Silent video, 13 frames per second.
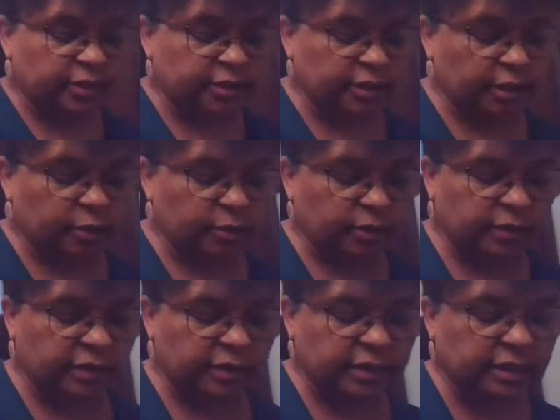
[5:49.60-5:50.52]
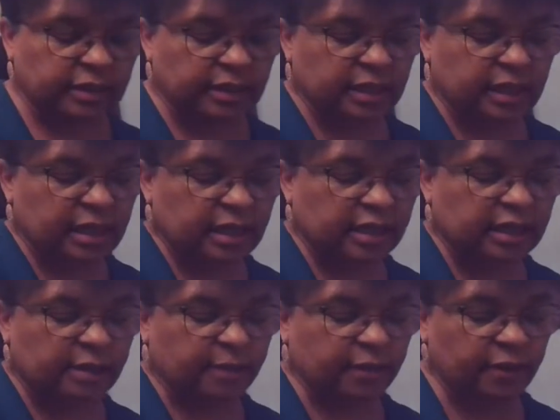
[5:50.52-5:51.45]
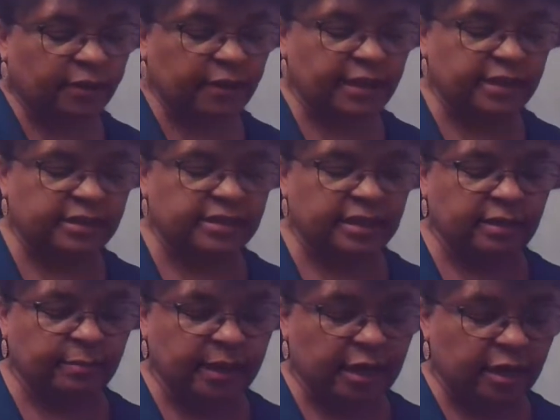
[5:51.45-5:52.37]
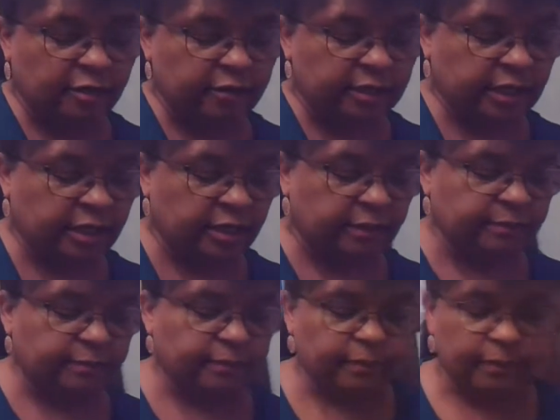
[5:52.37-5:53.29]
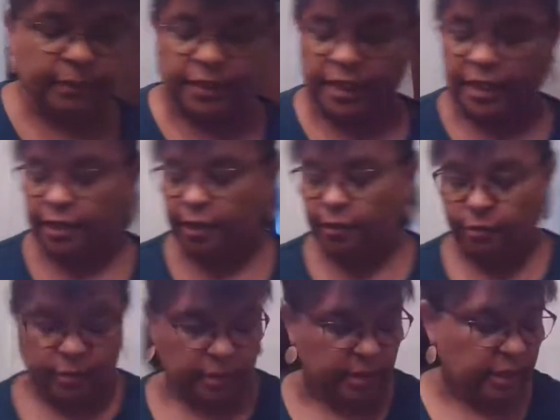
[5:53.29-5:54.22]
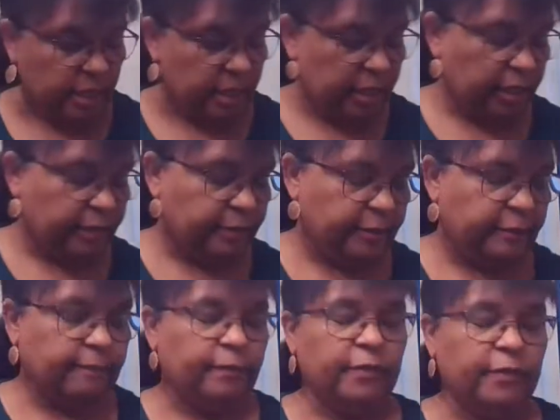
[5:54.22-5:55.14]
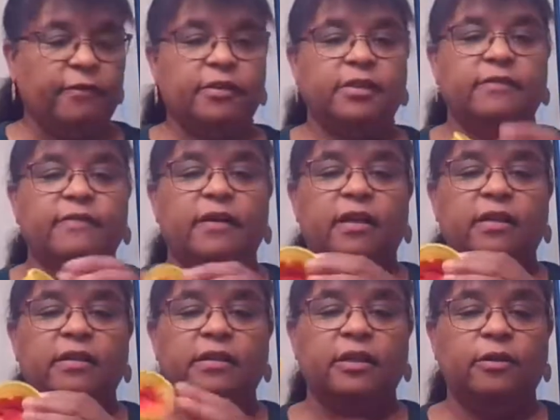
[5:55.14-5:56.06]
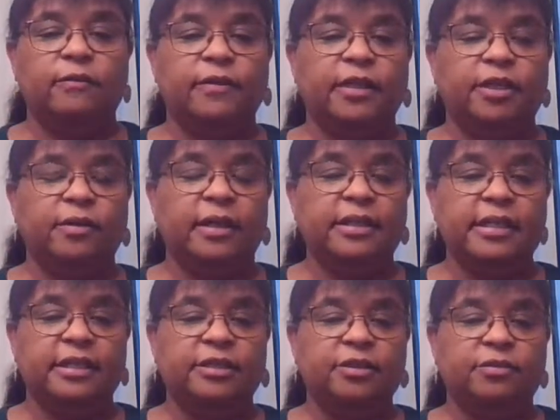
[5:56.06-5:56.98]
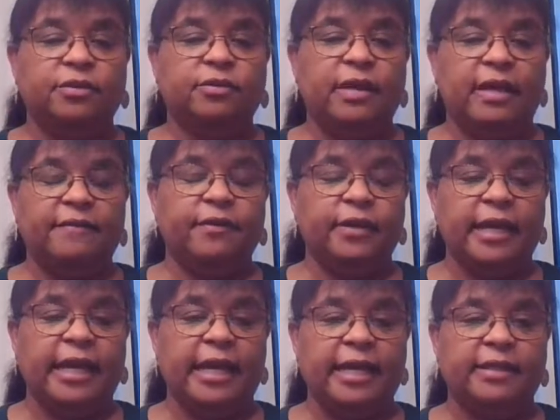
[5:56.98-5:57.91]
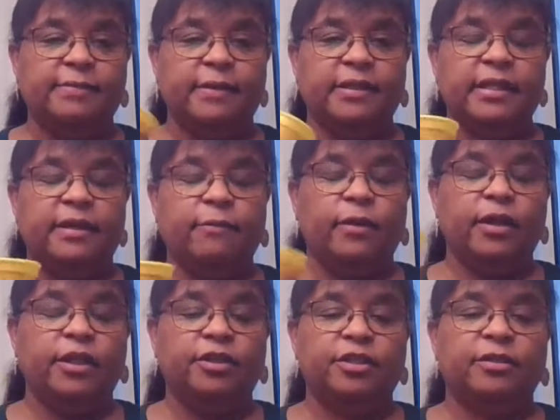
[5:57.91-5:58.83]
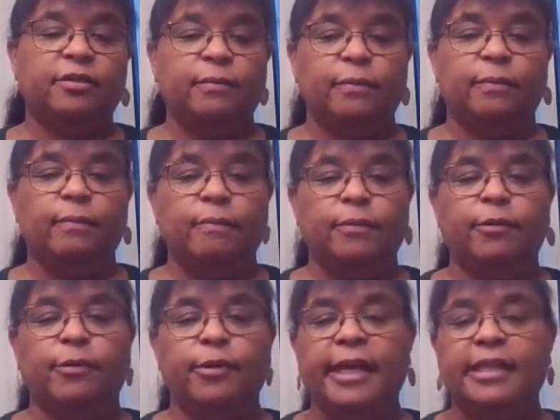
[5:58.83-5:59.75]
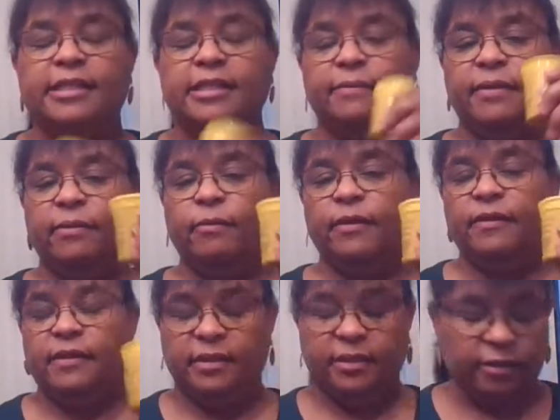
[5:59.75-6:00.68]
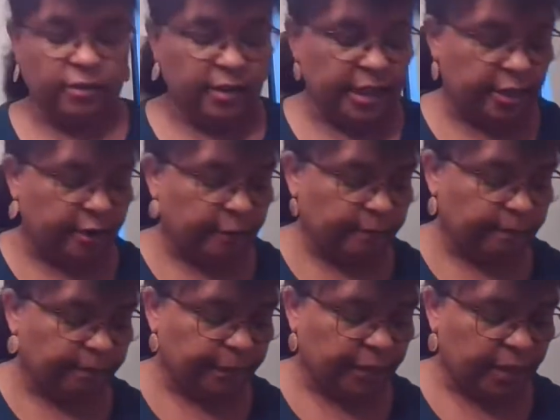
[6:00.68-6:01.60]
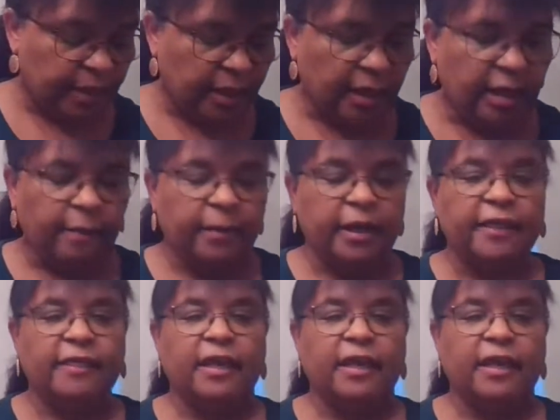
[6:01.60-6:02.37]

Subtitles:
So a couple of things about Play-Doh. First of all, hopefully you still have your cans because I want you to create something with this a little later. But I